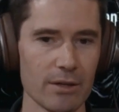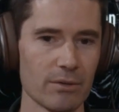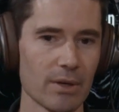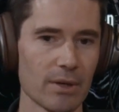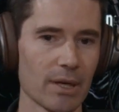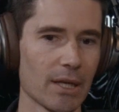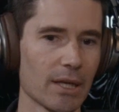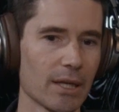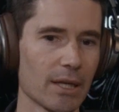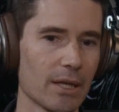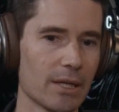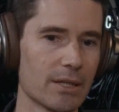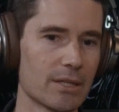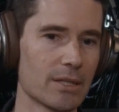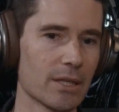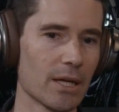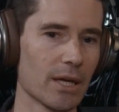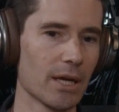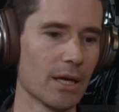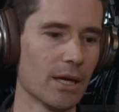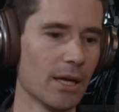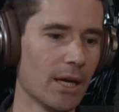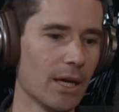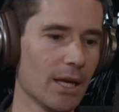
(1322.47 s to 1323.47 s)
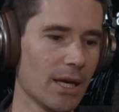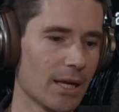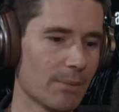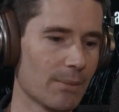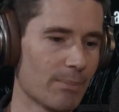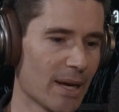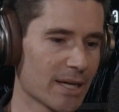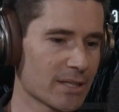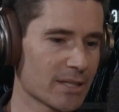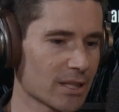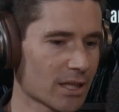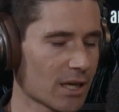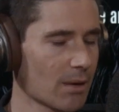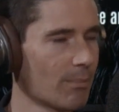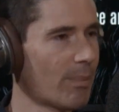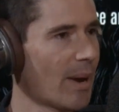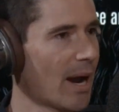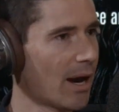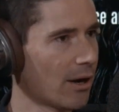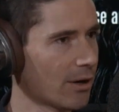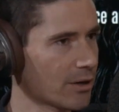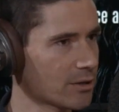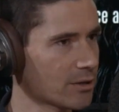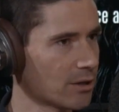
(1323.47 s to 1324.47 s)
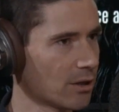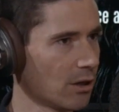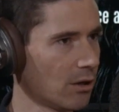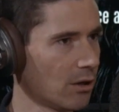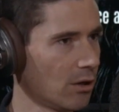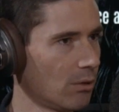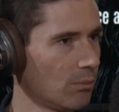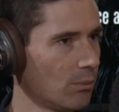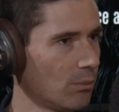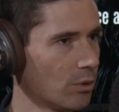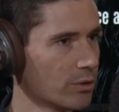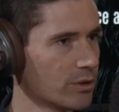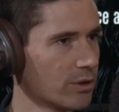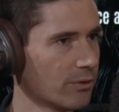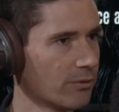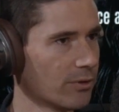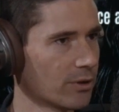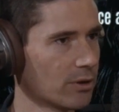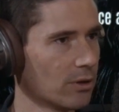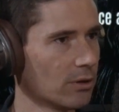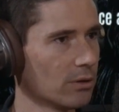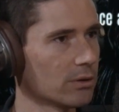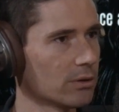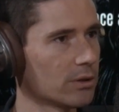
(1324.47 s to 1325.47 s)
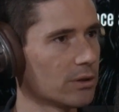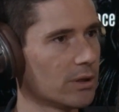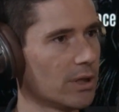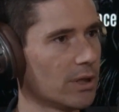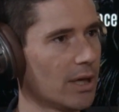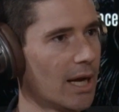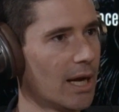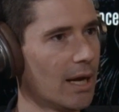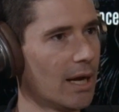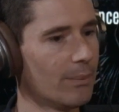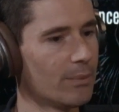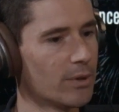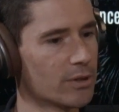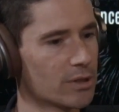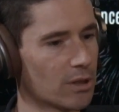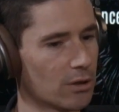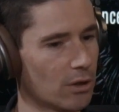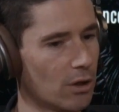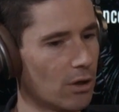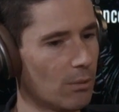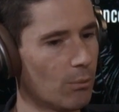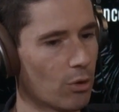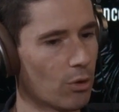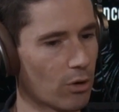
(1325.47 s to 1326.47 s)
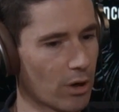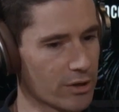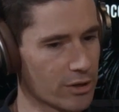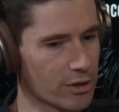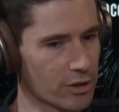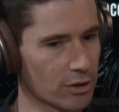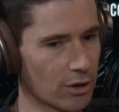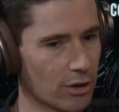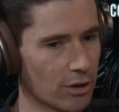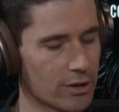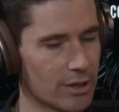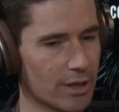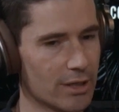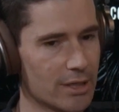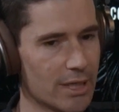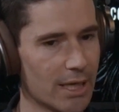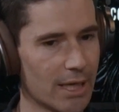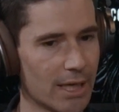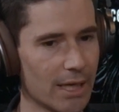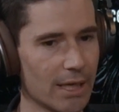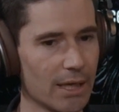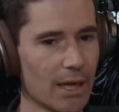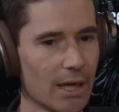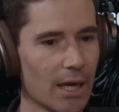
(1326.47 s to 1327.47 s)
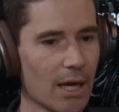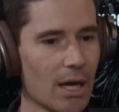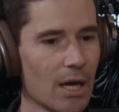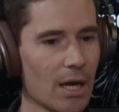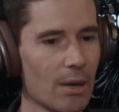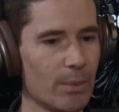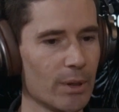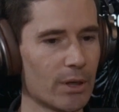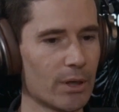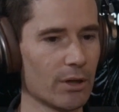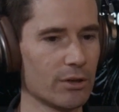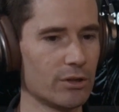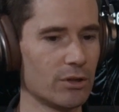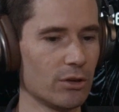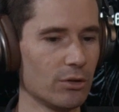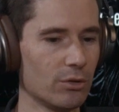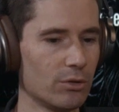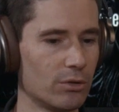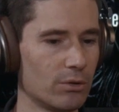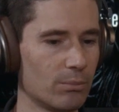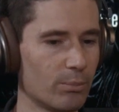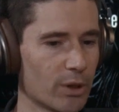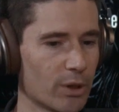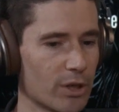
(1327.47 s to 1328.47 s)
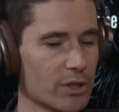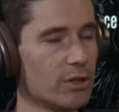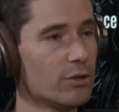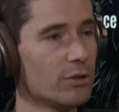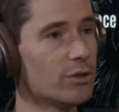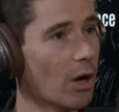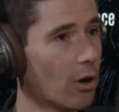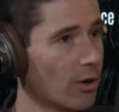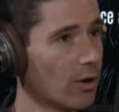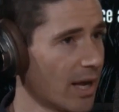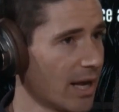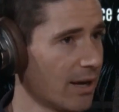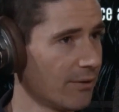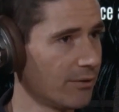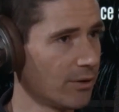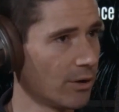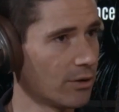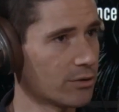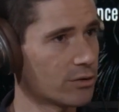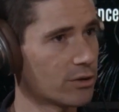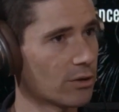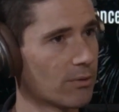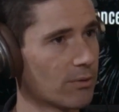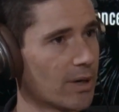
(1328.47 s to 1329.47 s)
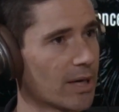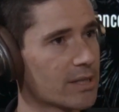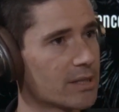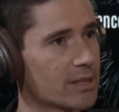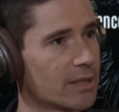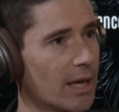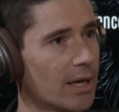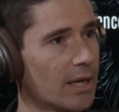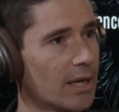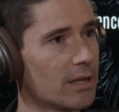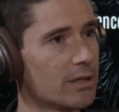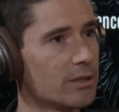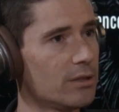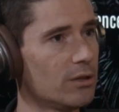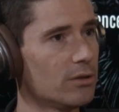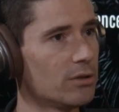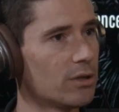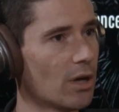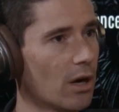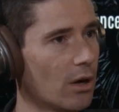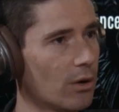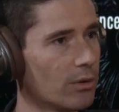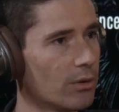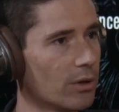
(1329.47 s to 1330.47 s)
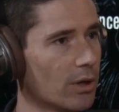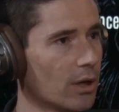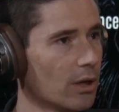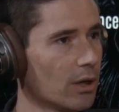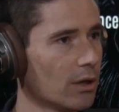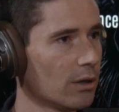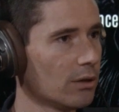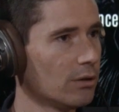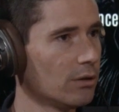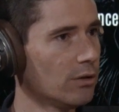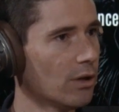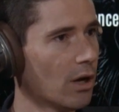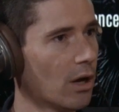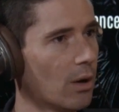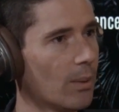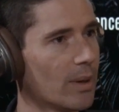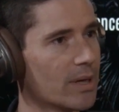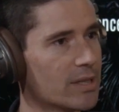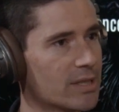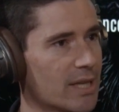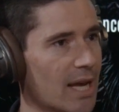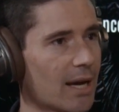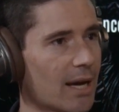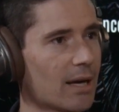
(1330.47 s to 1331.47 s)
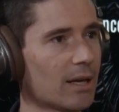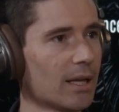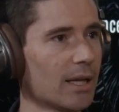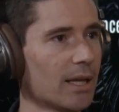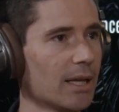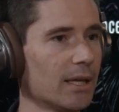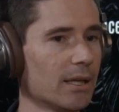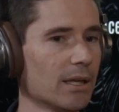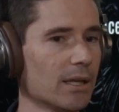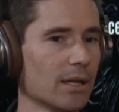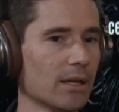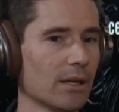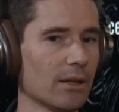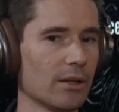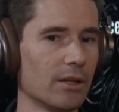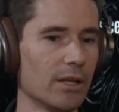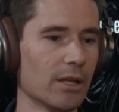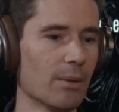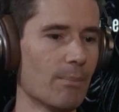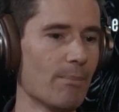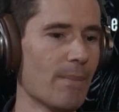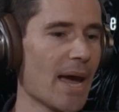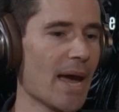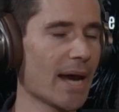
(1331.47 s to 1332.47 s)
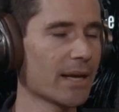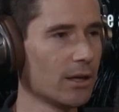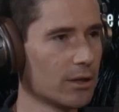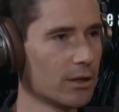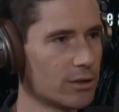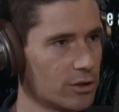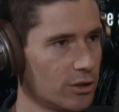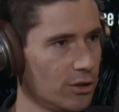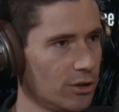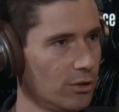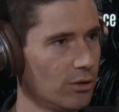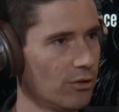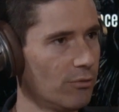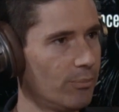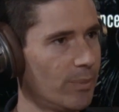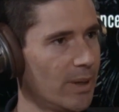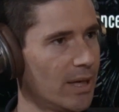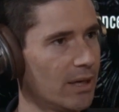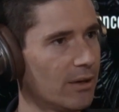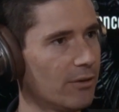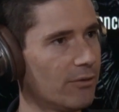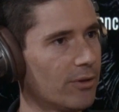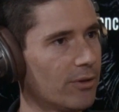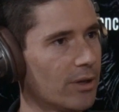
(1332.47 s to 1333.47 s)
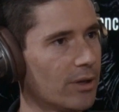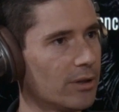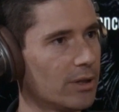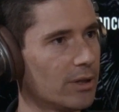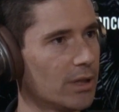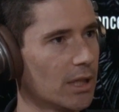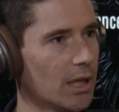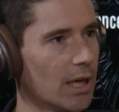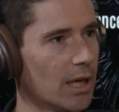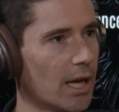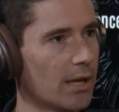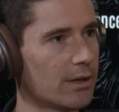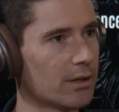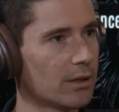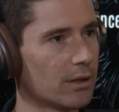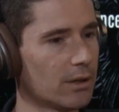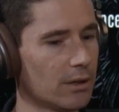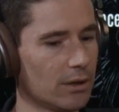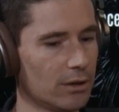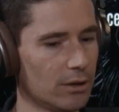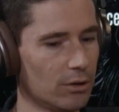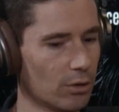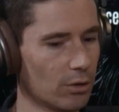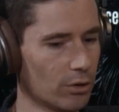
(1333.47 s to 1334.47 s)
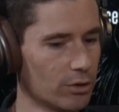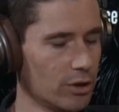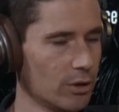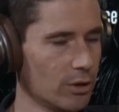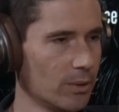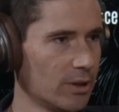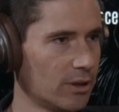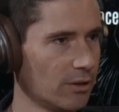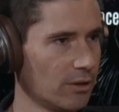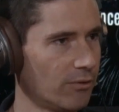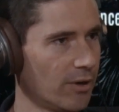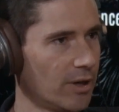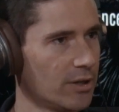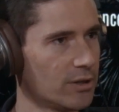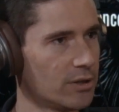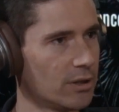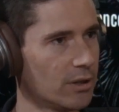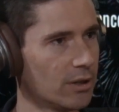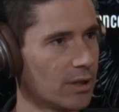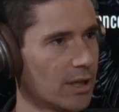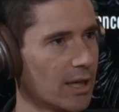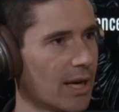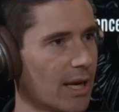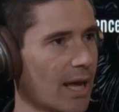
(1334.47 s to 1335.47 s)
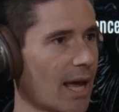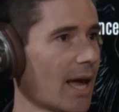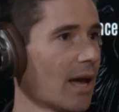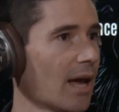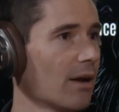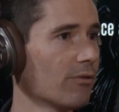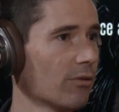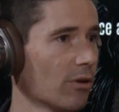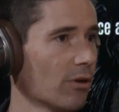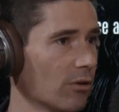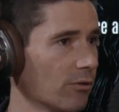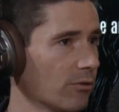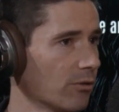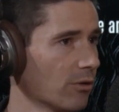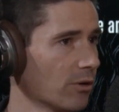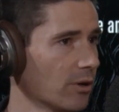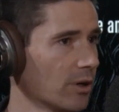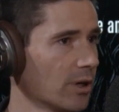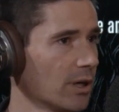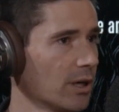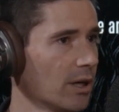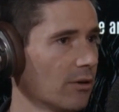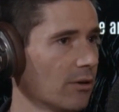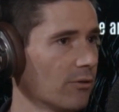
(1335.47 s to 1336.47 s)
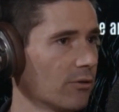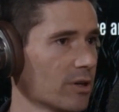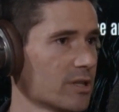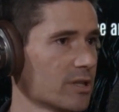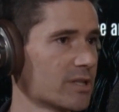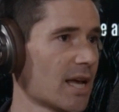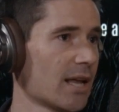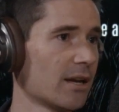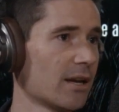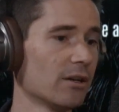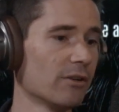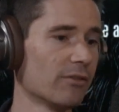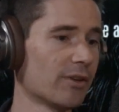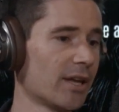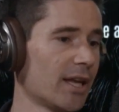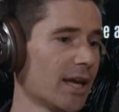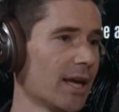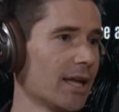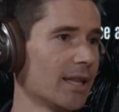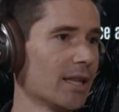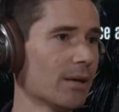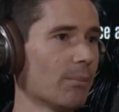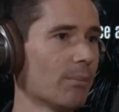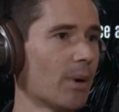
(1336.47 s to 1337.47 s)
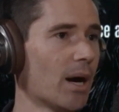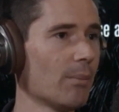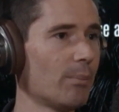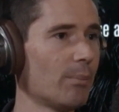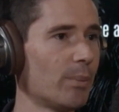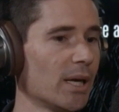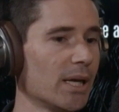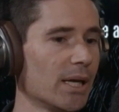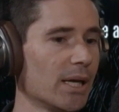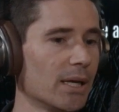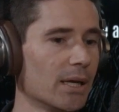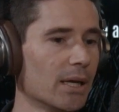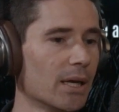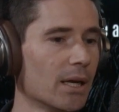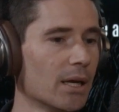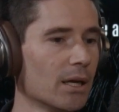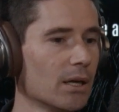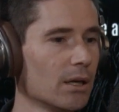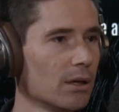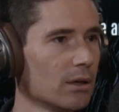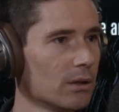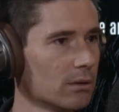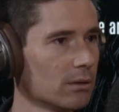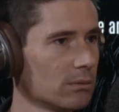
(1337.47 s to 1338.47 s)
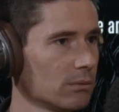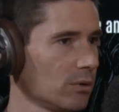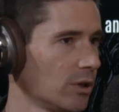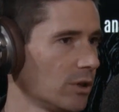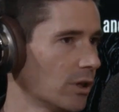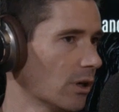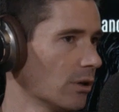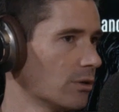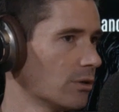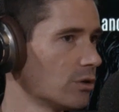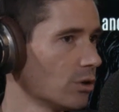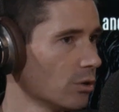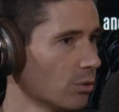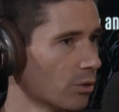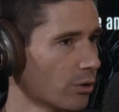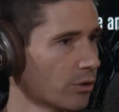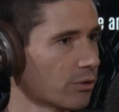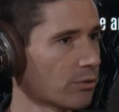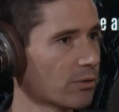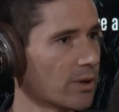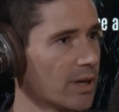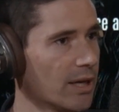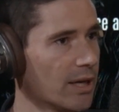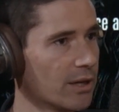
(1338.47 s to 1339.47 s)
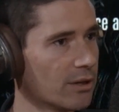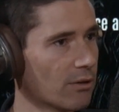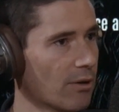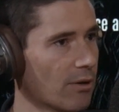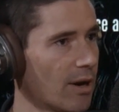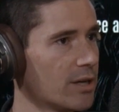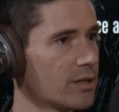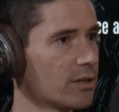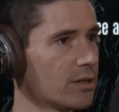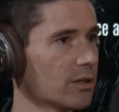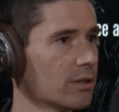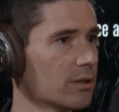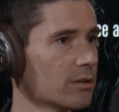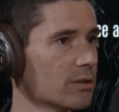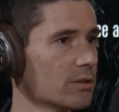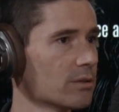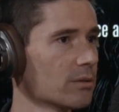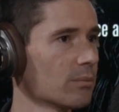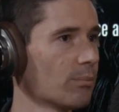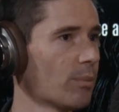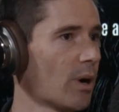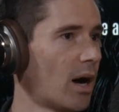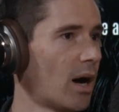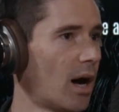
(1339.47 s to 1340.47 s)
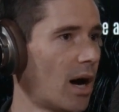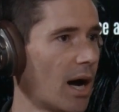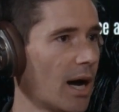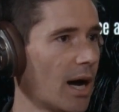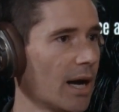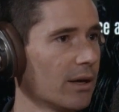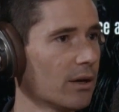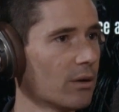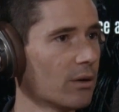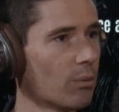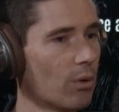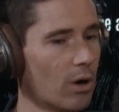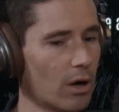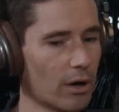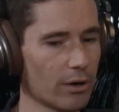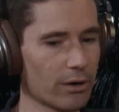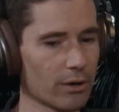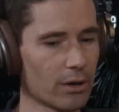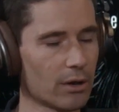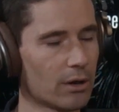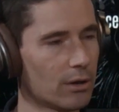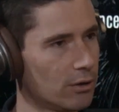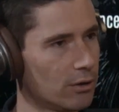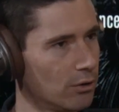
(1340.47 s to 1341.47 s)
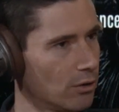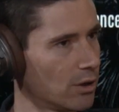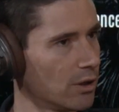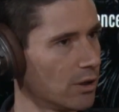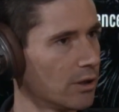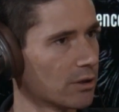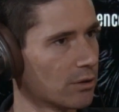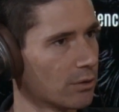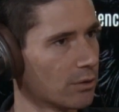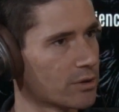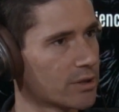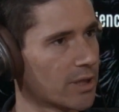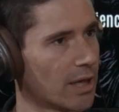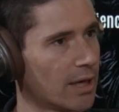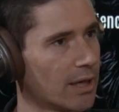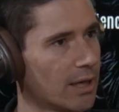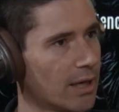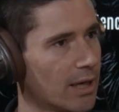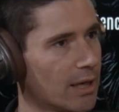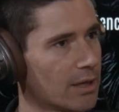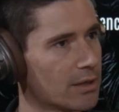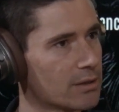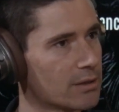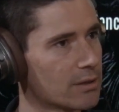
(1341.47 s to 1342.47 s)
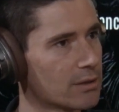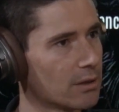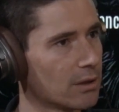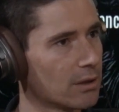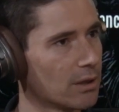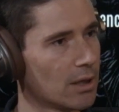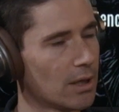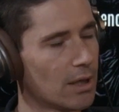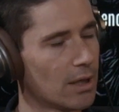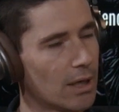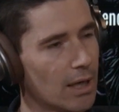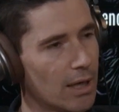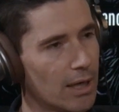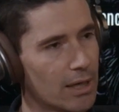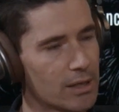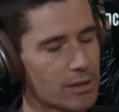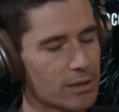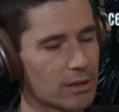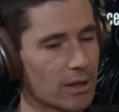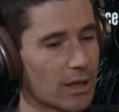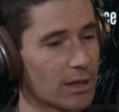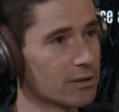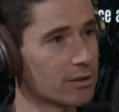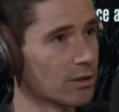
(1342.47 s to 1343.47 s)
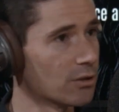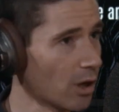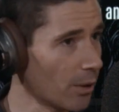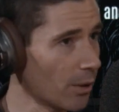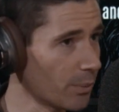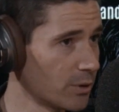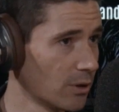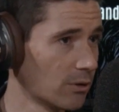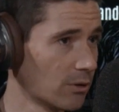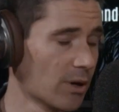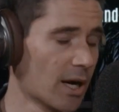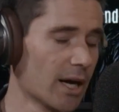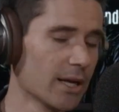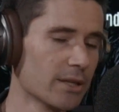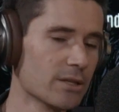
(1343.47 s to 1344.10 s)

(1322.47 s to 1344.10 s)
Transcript: Really, it makes the comparison a lot more difficult. There's a lot more uncertainty because you don't have those direct studies. You don't know exactly the magnitude of benefit that your new intervention can have over a standard of care that might be, 2 or 3 iterations behind what your clinical study has adopted, right?